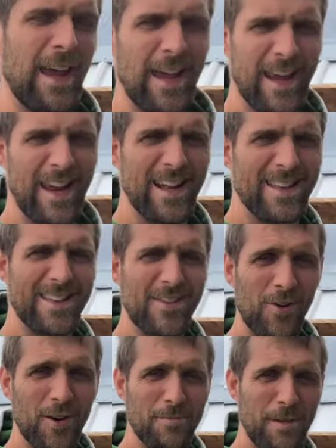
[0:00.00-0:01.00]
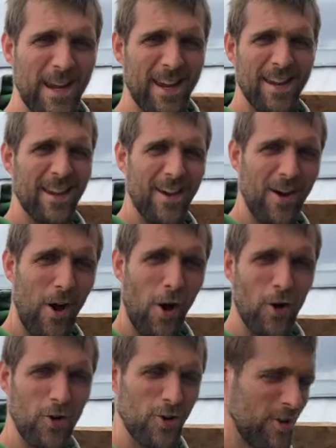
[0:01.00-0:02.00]
it's going to be
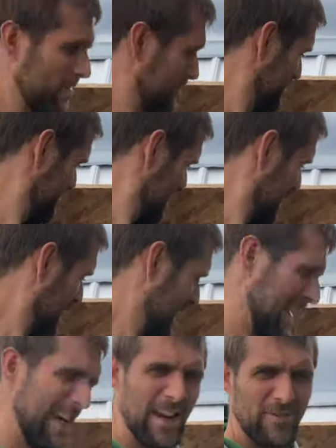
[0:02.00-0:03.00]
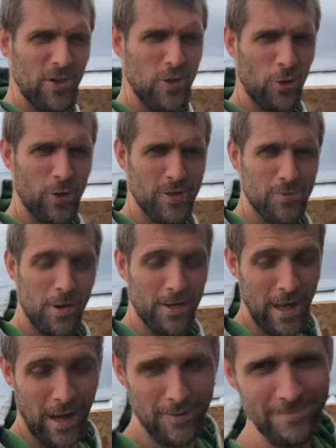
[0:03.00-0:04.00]
harder if the door swung
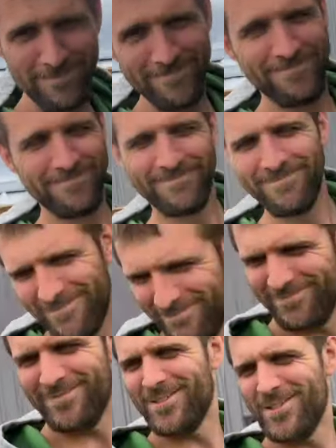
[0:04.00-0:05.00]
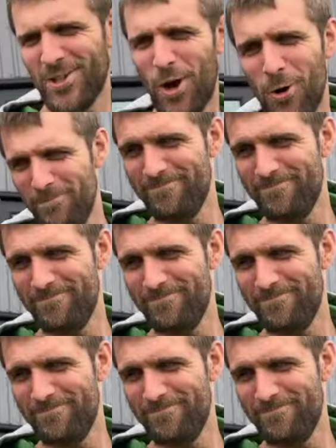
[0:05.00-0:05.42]
down. So